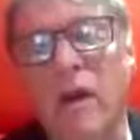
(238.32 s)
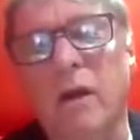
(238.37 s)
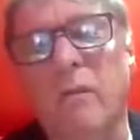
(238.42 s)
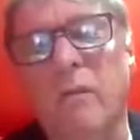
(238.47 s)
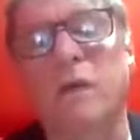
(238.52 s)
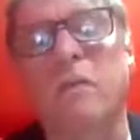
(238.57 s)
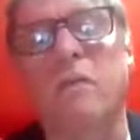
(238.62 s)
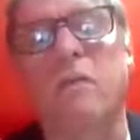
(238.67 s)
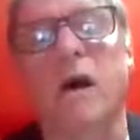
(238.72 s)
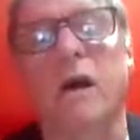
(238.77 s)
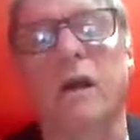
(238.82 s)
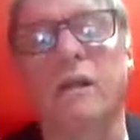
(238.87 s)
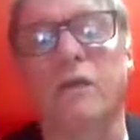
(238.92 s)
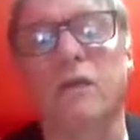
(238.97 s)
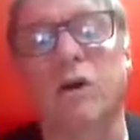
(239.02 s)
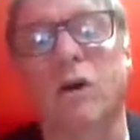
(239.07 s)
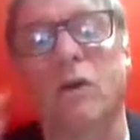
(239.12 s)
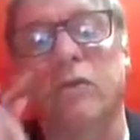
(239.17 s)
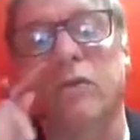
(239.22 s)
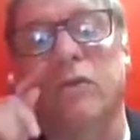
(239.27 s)
up your mind
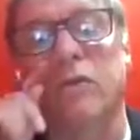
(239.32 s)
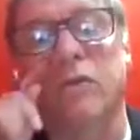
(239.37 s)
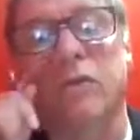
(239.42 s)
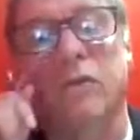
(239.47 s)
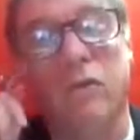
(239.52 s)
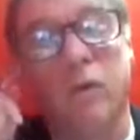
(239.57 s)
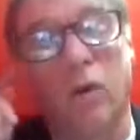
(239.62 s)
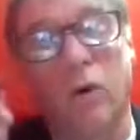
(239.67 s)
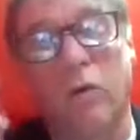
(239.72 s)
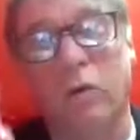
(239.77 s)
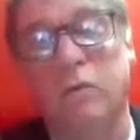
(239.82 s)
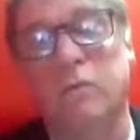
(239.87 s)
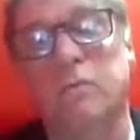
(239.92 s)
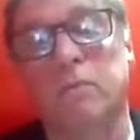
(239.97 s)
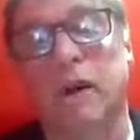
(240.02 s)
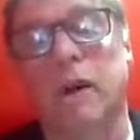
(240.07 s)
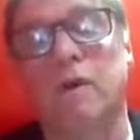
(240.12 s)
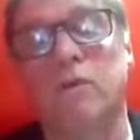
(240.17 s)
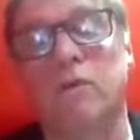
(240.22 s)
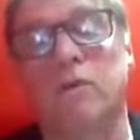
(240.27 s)
on those
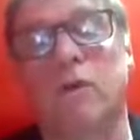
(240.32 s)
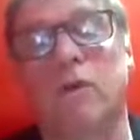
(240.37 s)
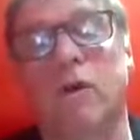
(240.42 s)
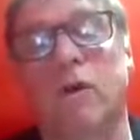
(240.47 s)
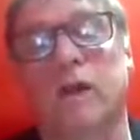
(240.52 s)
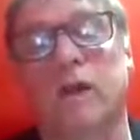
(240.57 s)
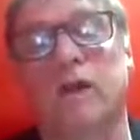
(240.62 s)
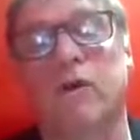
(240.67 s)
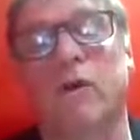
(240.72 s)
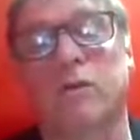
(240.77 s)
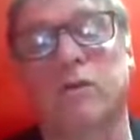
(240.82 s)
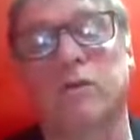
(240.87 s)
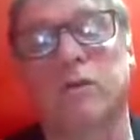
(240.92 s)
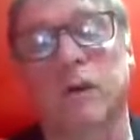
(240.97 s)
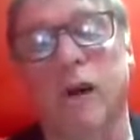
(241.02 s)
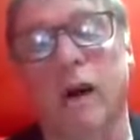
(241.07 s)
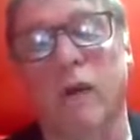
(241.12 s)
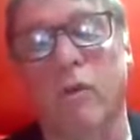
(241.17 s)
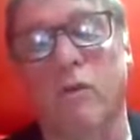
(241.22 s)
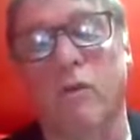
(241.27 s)
players who are out of
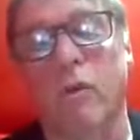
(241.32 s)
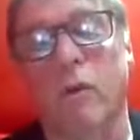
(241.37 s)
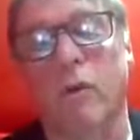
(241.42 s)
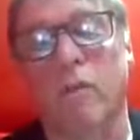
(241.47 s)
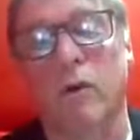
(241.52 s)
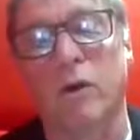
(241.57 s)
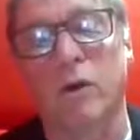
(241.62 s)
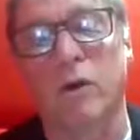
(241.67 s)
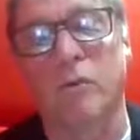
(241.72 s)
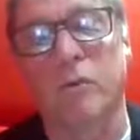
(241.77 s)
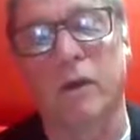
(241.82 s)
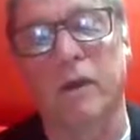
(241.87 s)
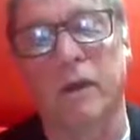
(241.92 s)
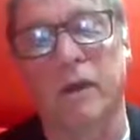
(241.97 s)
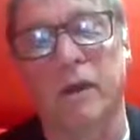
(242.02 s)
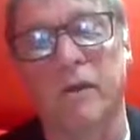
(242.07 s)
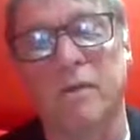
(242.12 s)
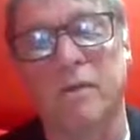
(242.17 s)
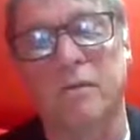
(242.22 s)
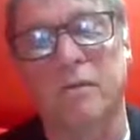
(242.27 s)
contract, and when will you
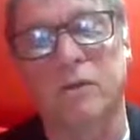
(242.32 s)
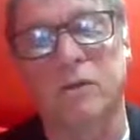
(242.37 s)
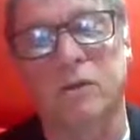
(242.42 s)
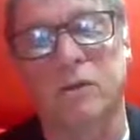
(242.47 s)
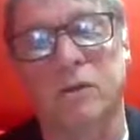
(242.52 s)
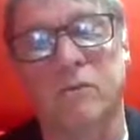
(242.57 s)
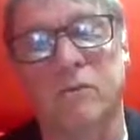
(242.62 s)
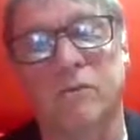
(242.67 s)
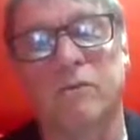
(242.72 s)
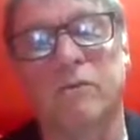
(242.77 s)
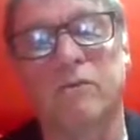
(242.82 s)
be sort of